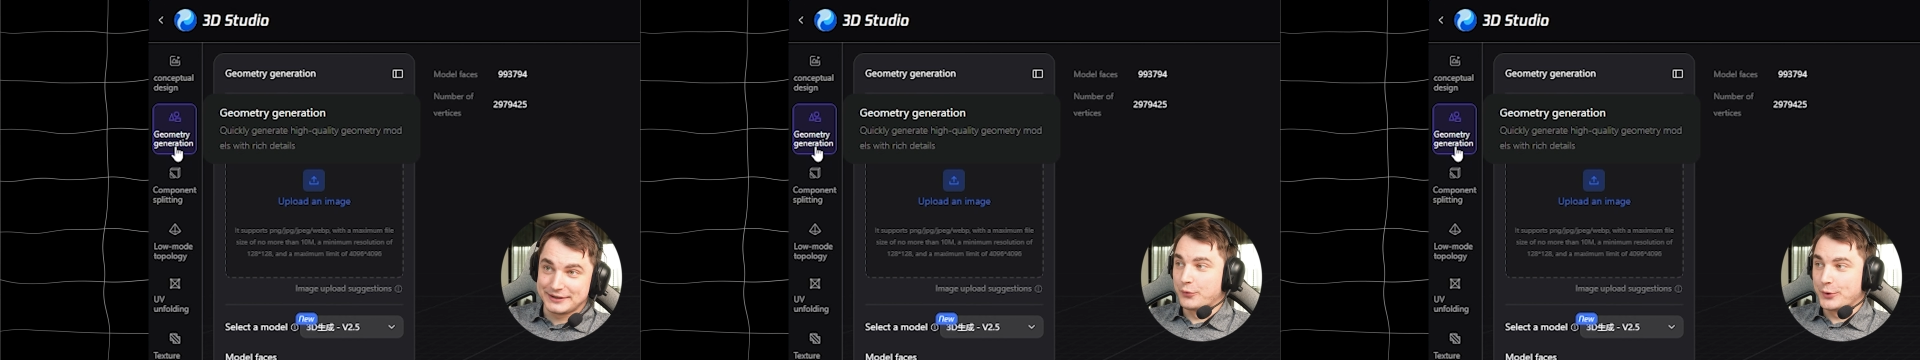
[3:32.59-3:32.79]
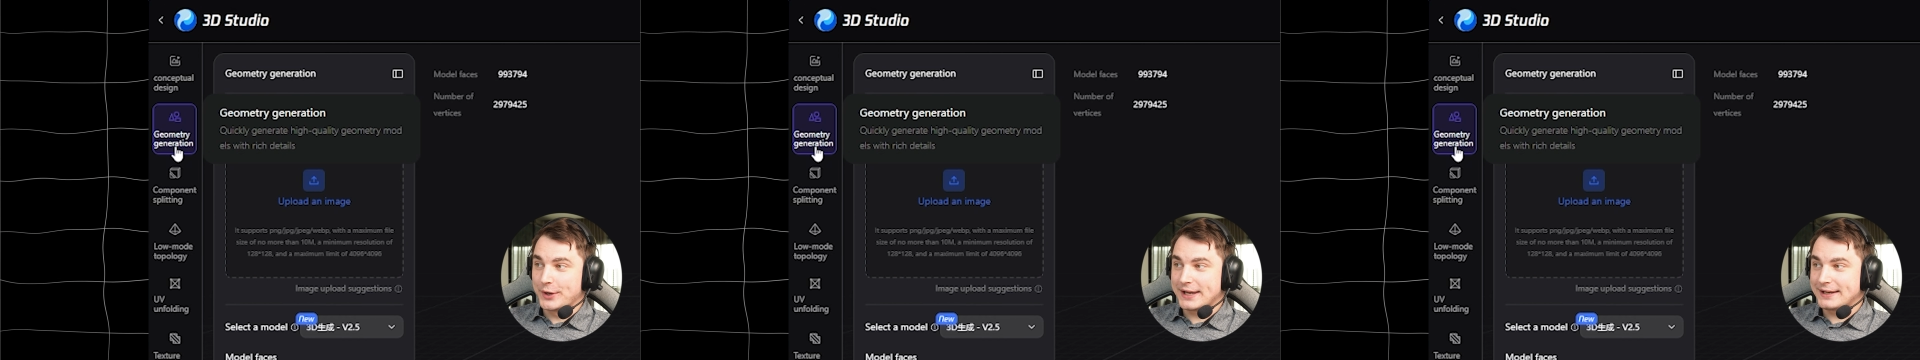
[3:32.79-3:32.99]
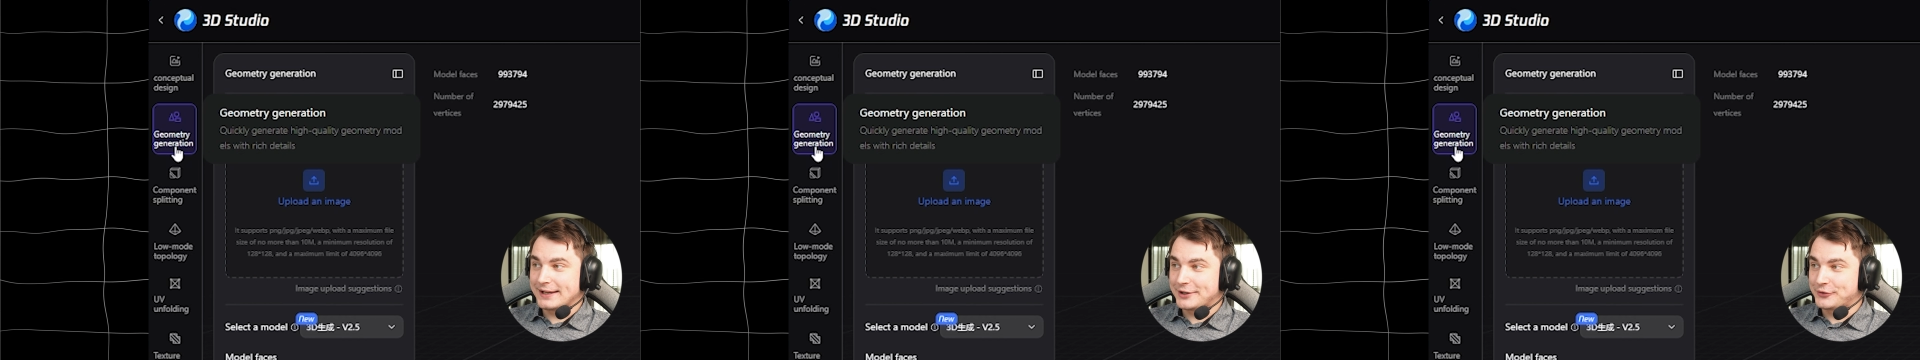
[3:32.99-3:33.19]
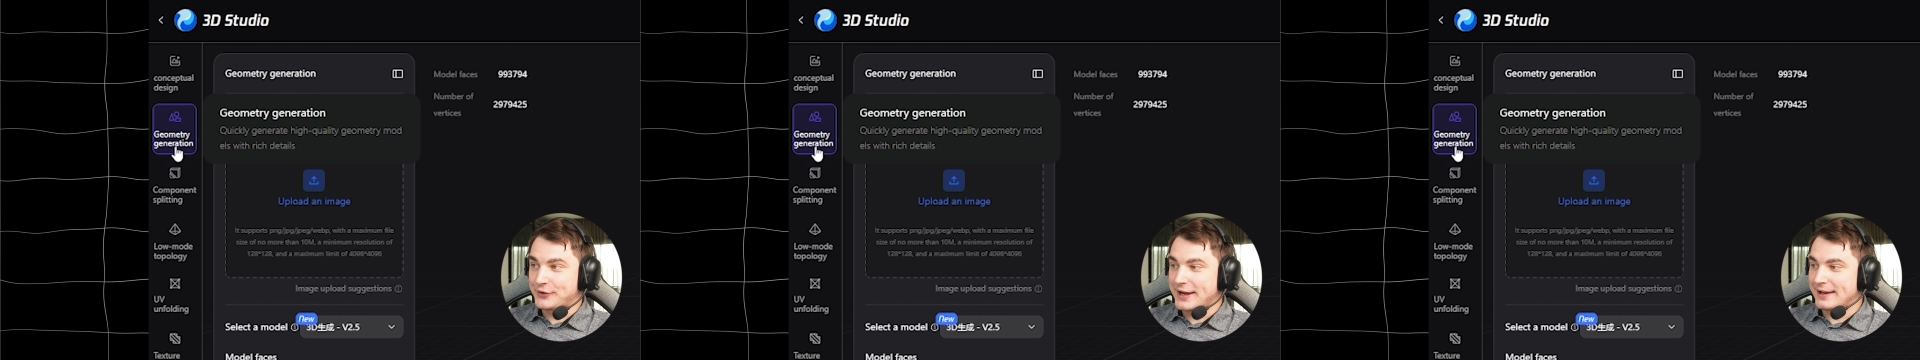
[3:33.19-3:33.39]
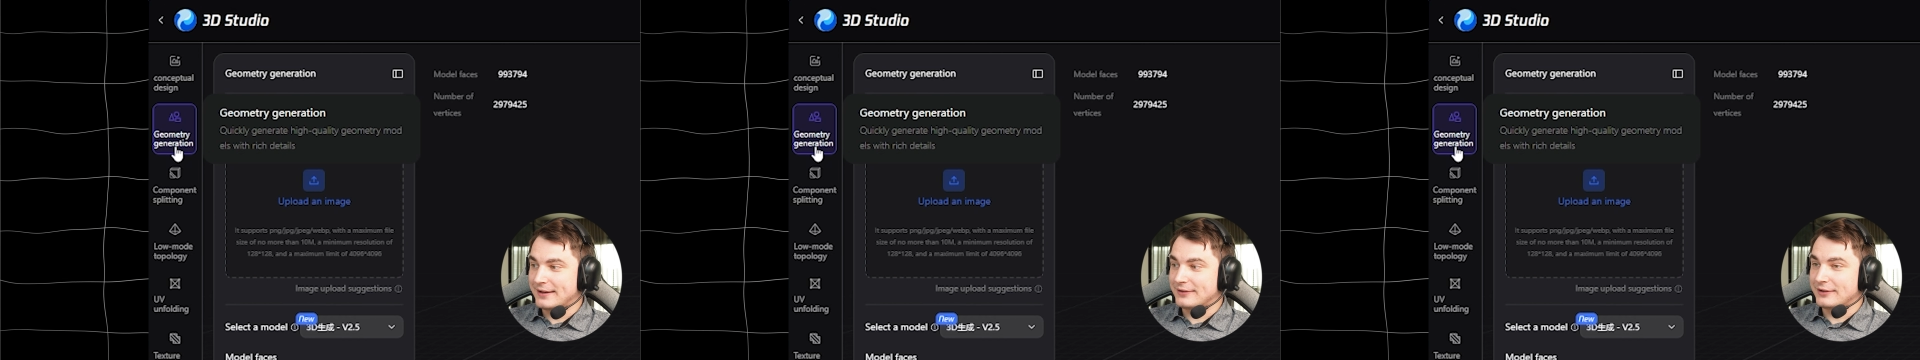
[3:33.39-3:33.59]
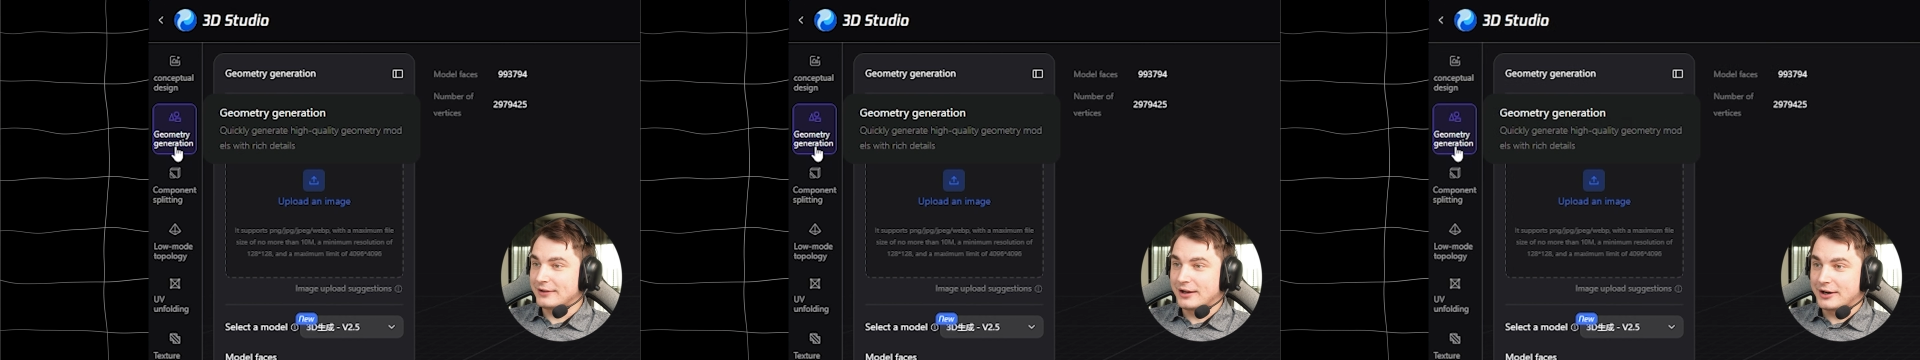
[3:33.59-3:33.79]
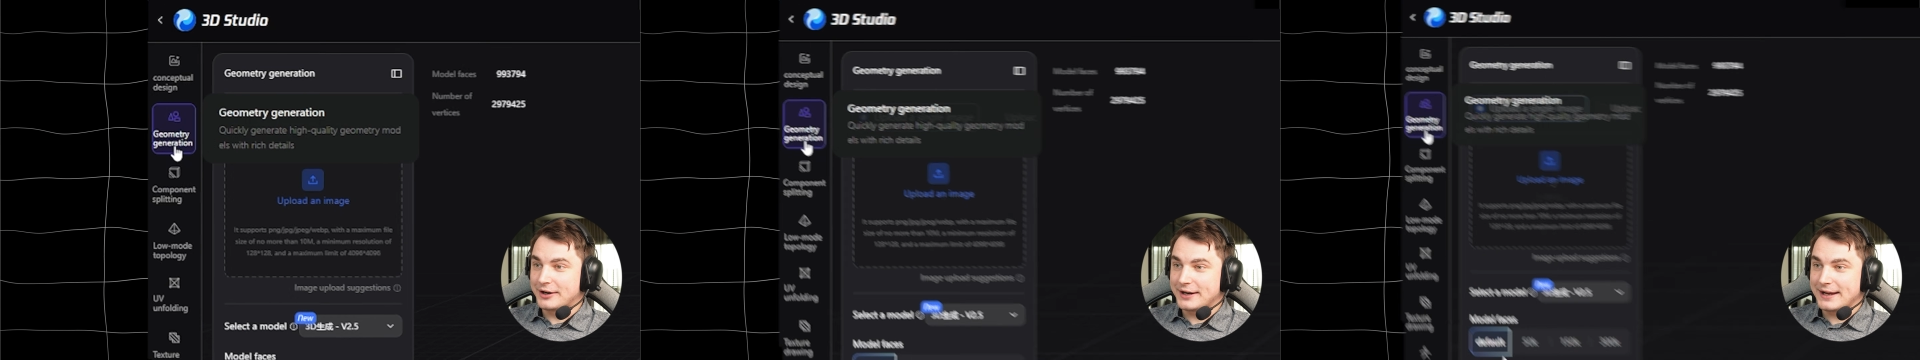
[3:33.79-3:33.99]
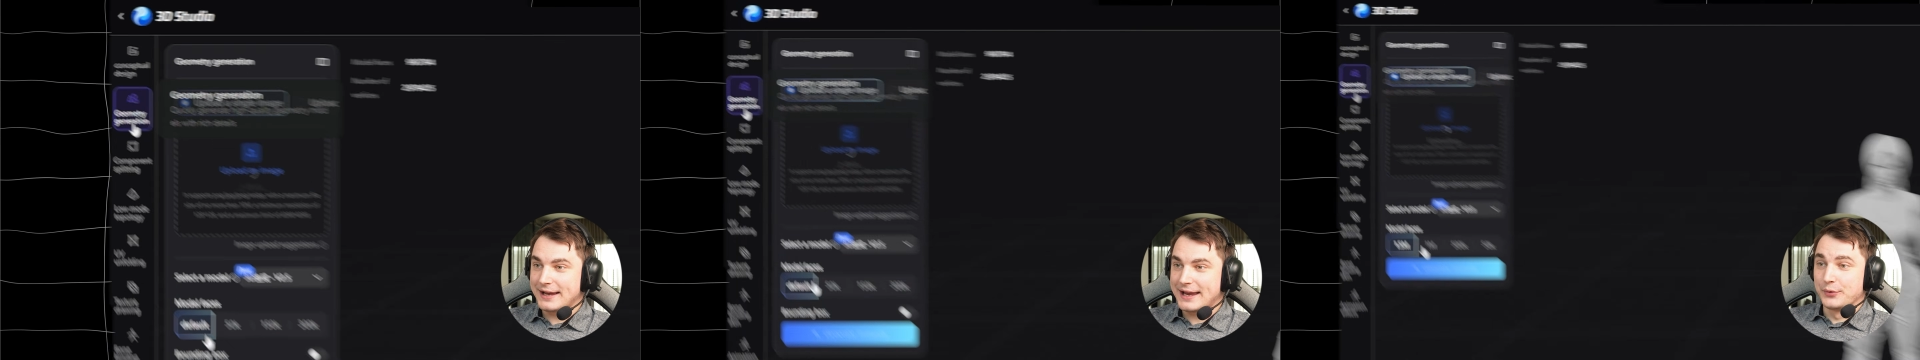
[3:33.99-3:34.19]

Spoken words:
We're gonna create Lara,